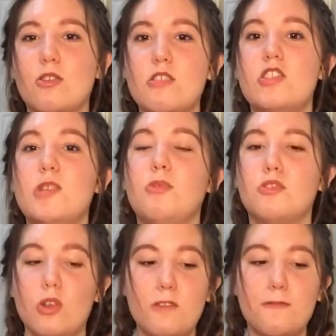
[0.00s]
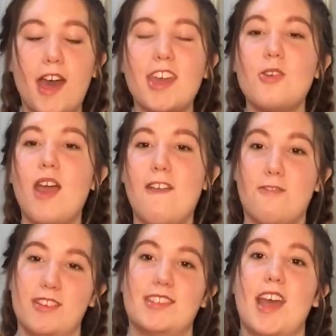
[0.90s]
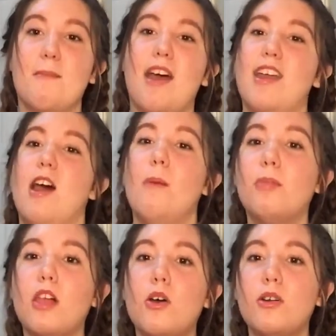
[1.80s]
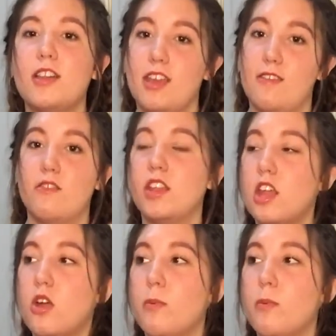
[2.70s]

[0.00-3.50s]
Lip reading: YouTube will notify you every time I upload a video,